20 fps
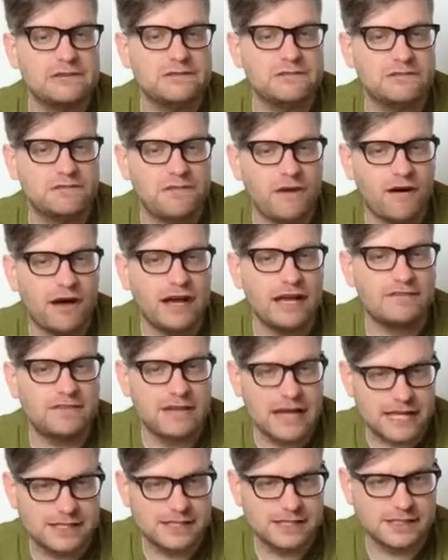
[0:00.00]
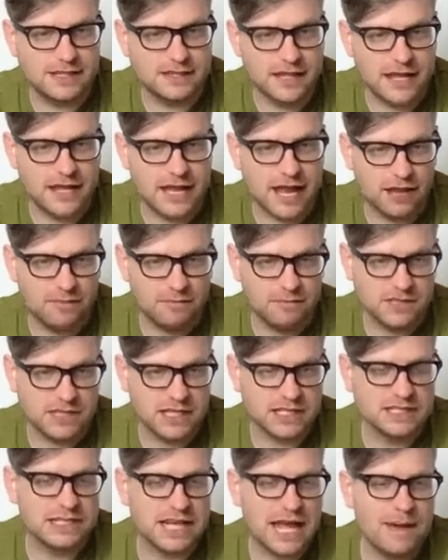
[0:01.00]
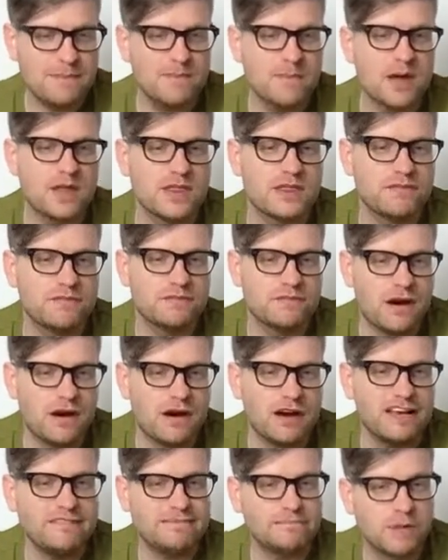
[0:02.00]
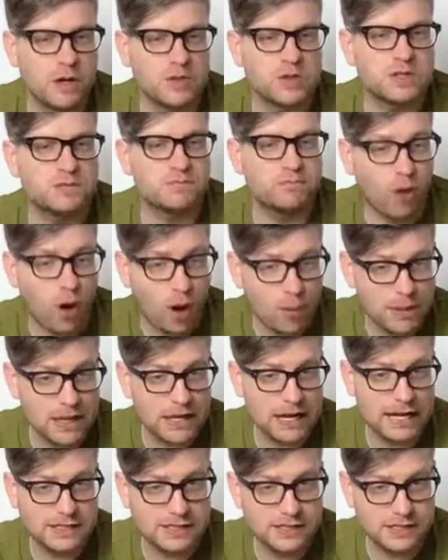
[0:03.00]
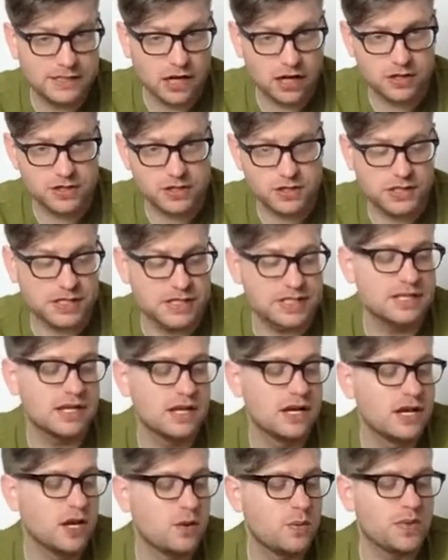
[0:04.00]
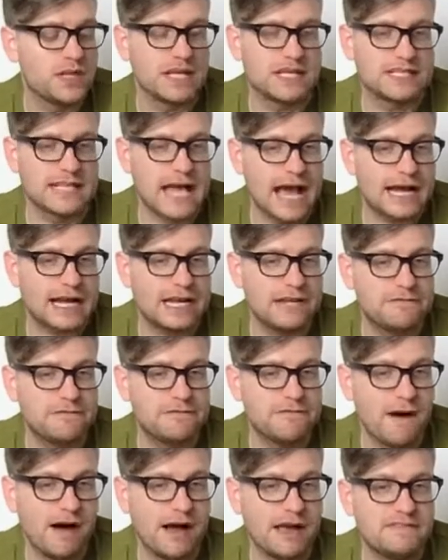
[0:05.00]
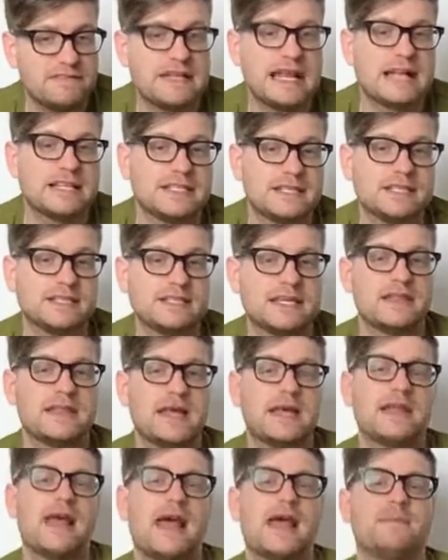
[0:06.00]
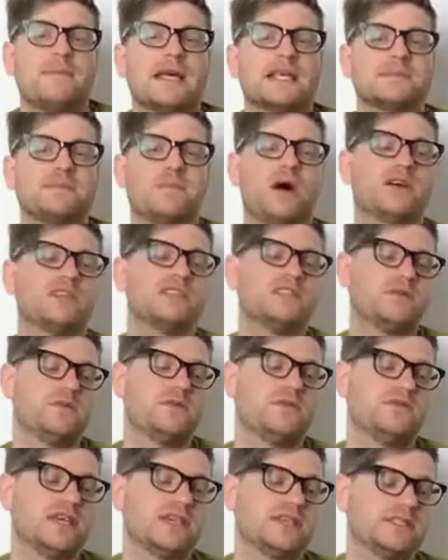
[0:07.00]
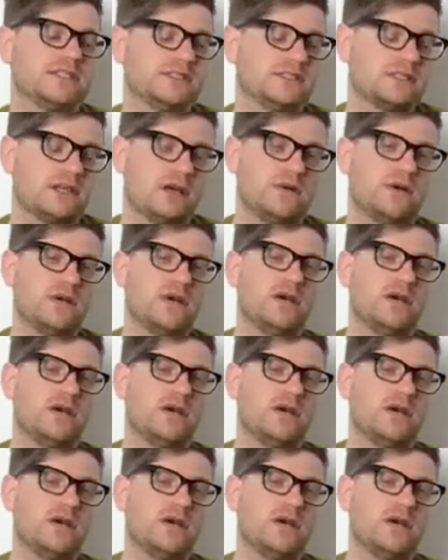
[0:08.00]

5 letters in their name. So that's name the 5 most populated countries with exactly 5 letters in their name. That's part 2 of this. So